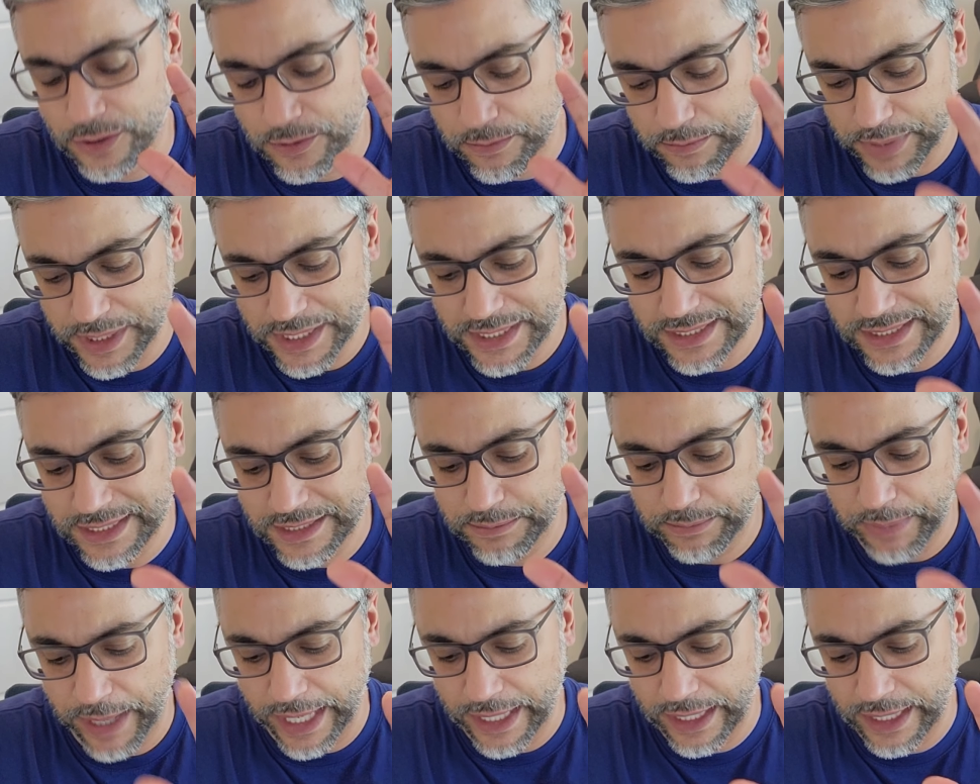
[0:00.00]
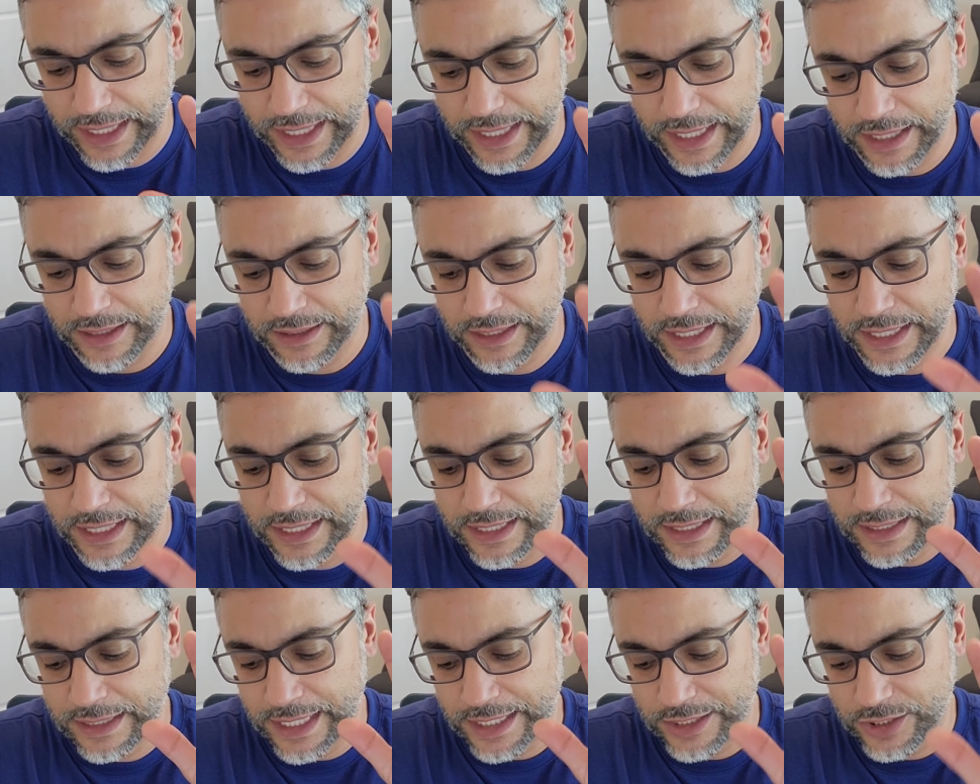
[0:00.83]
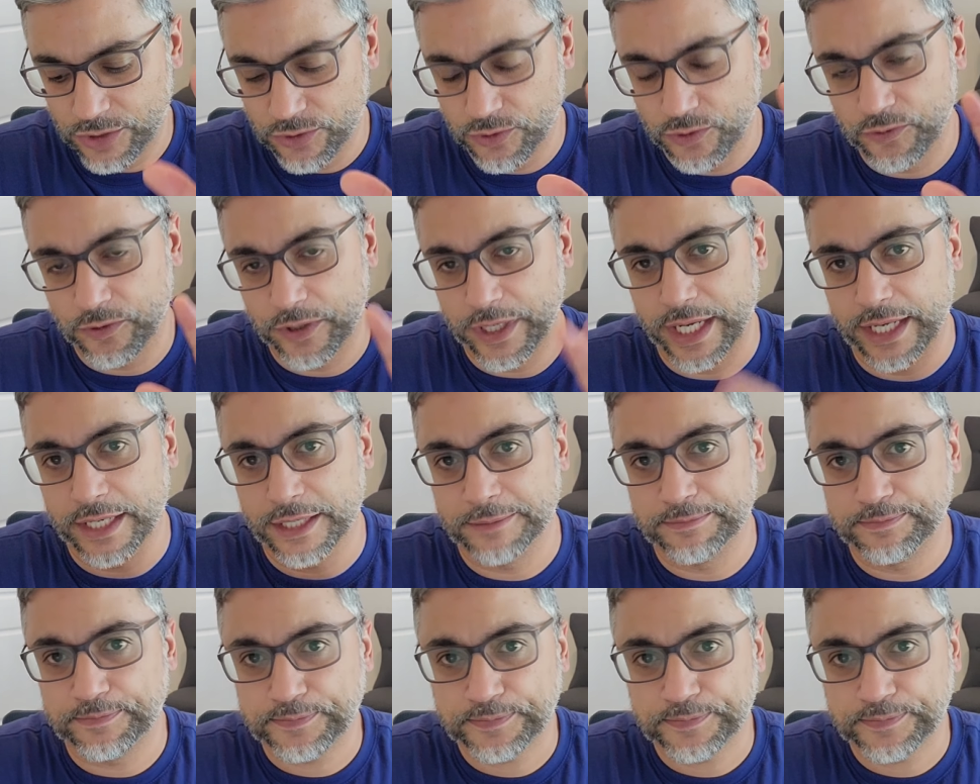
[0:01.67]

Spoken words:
your business bank account that you created.